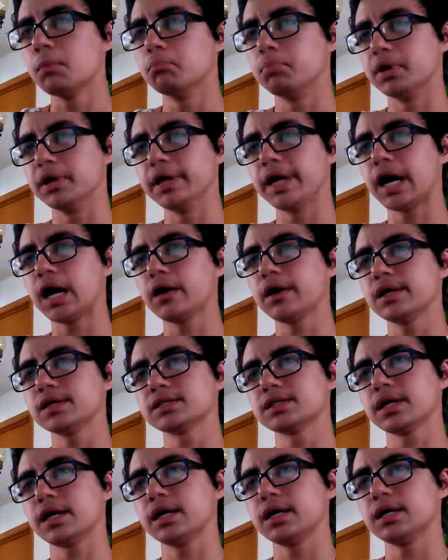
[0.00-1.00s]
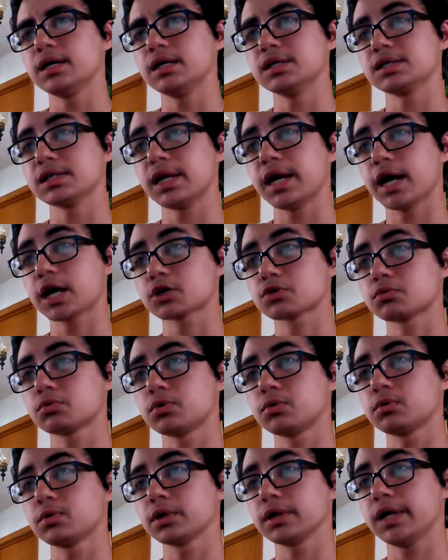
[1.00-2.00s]
but now it is an
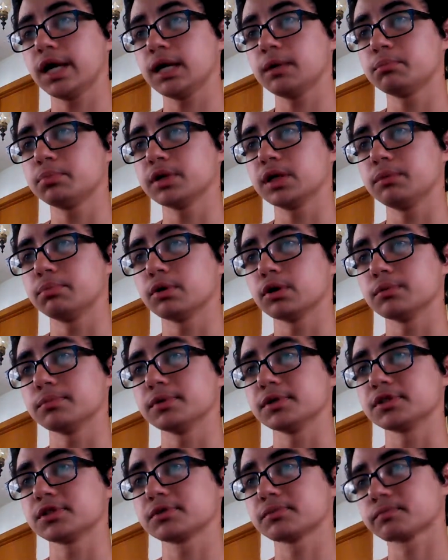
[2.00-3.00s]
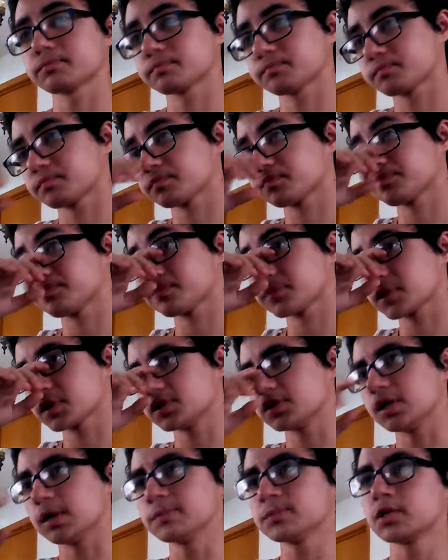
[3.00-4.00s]
actual gameplay purpose.
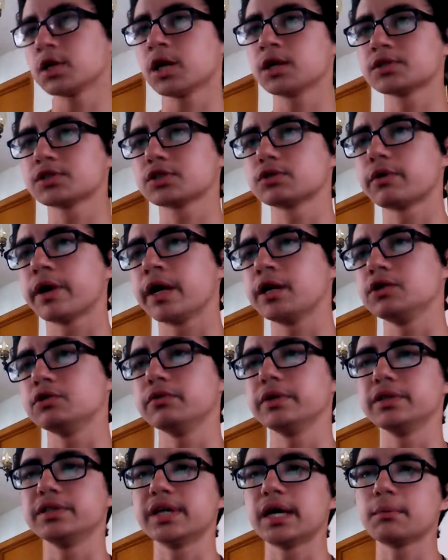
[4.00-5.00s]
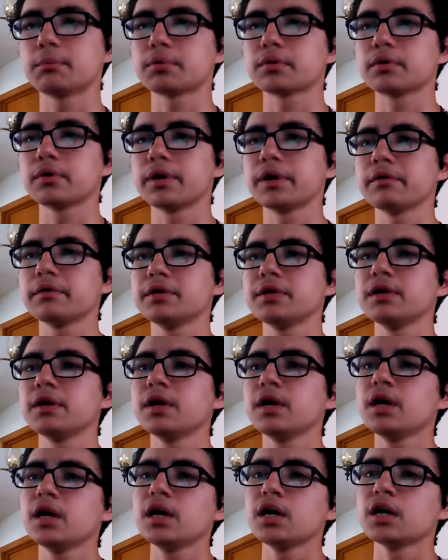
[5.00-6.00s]
Some taunts grant you a temporary
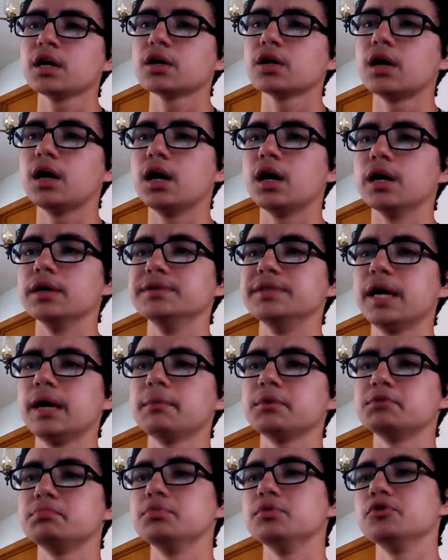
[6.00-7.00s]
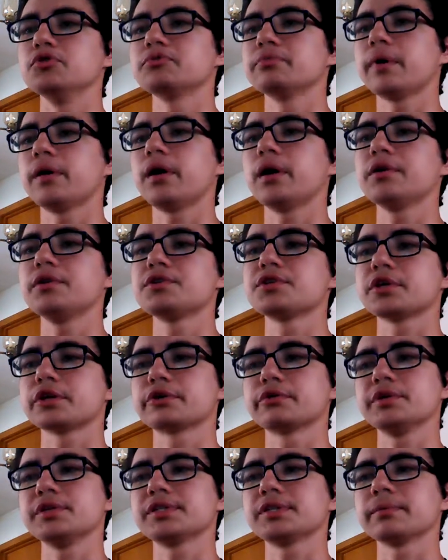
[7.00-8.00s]
damage boost, while others
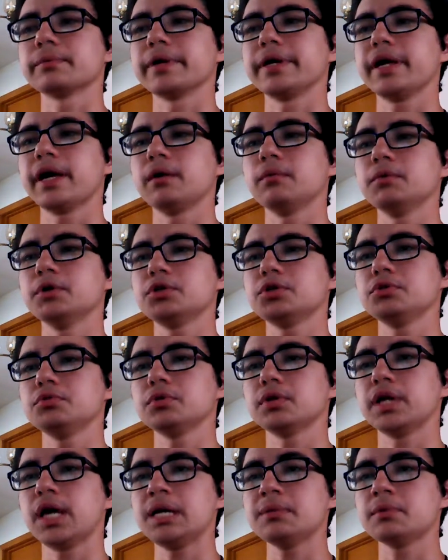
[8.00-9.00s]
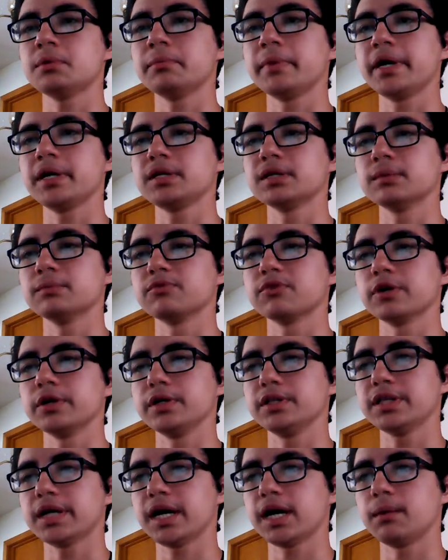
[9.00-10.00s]
increase the rate at which you gain momentum for
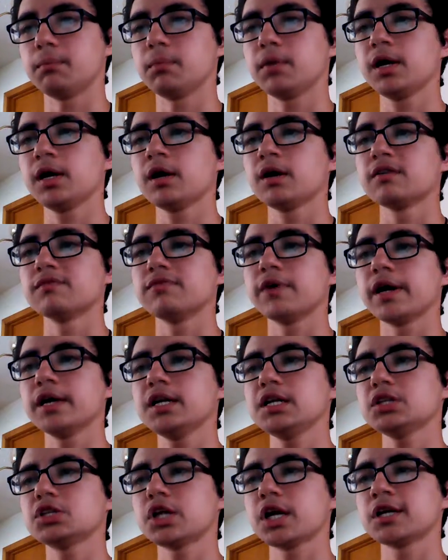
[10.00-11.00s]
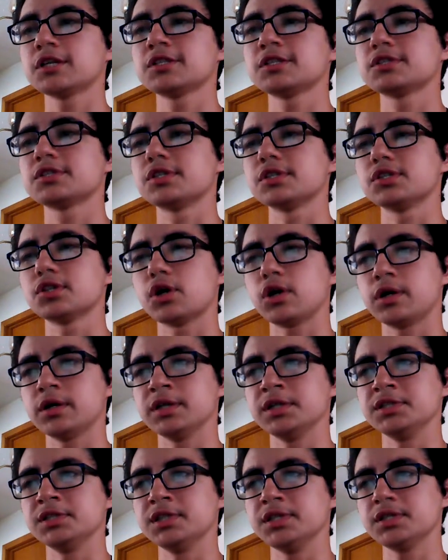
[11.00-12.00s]
a time. Finding chances to
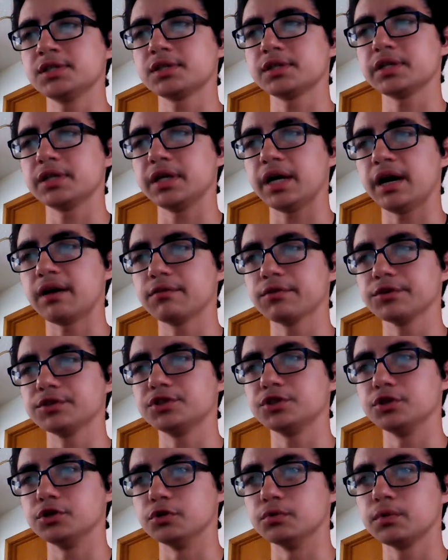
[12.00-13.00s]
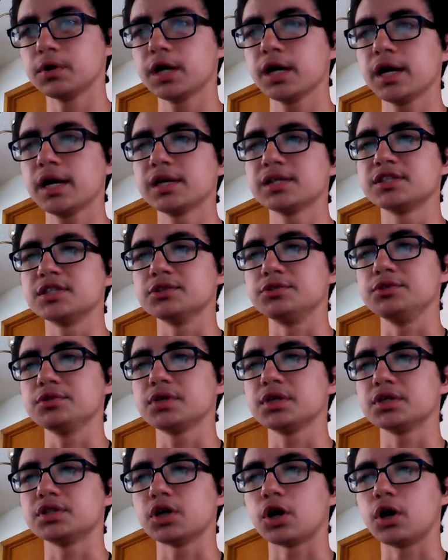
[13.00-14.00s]
taunt is easier than ever too, since you
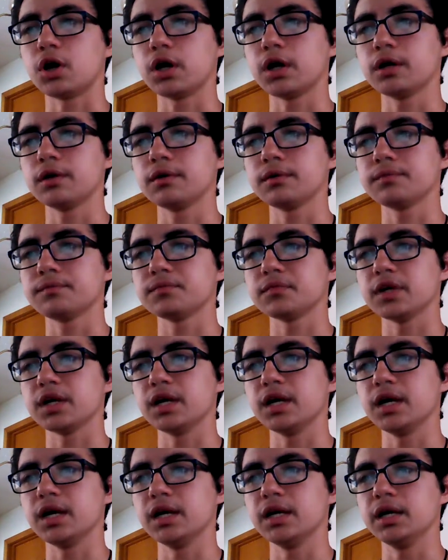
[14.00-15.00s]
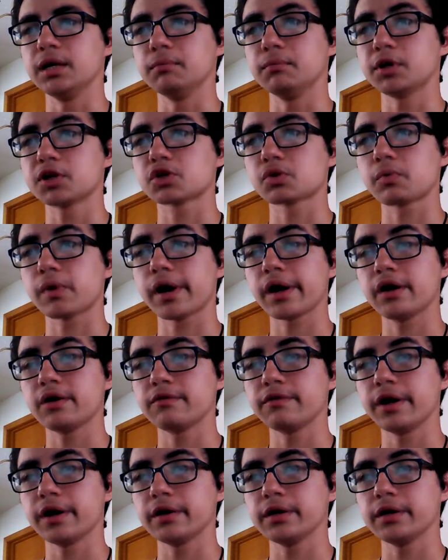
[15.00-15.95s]
could taunt in a much wider